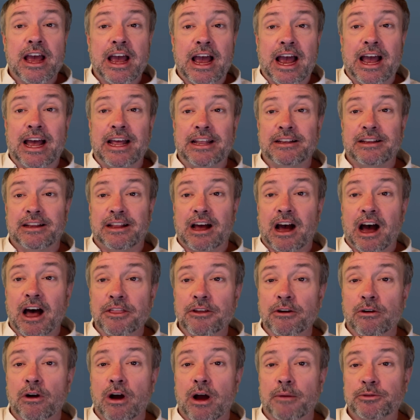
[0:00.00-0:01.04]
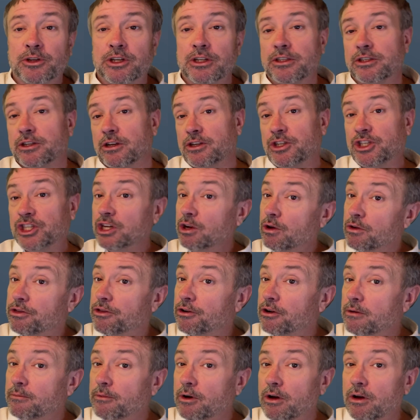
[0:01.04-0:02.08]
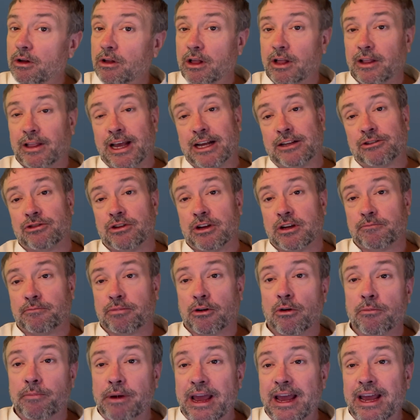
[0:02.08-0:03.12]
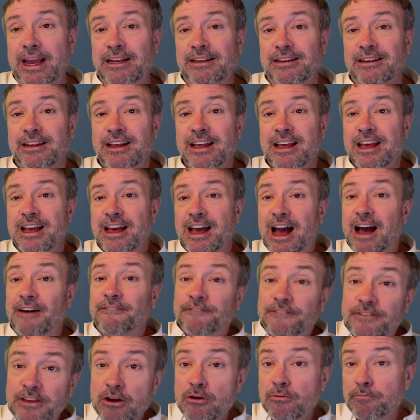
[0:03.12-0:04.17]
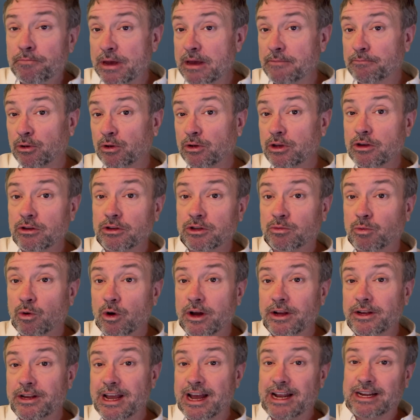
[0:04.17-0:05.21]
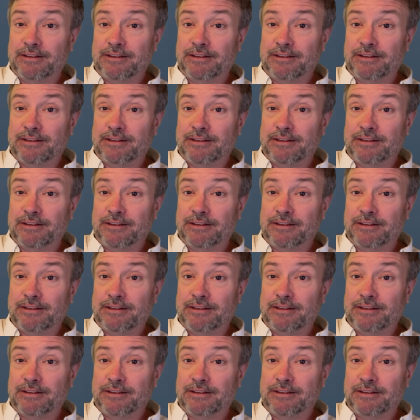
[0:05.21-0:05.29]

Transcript: and other options are geothermal, electric, propane a few people use wood, and